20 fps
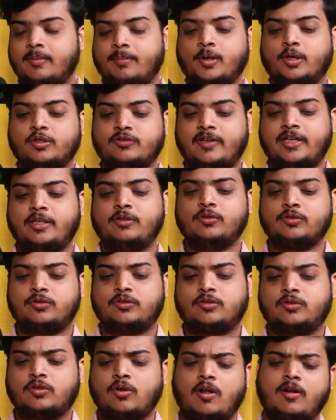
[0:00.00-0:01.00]
Because when you
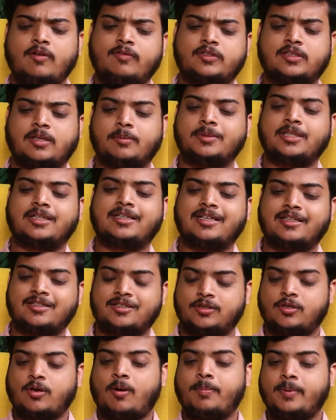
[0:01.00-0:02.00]
solve subject
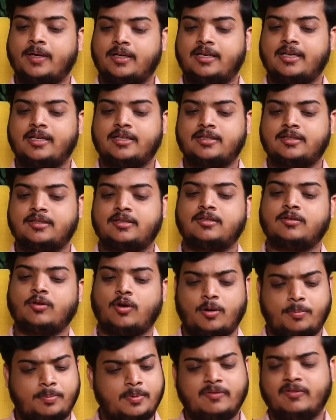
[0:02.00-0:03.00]
tests, topic tests,
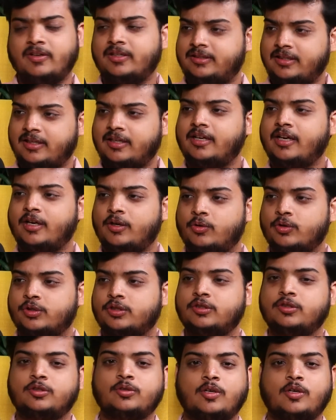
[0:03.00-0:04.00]
or previous year GATE questions,